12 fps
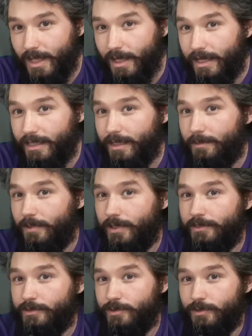I think
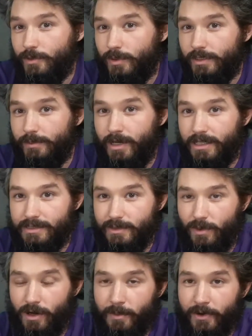printers are $20 at
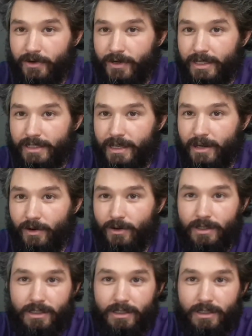Walmart right now.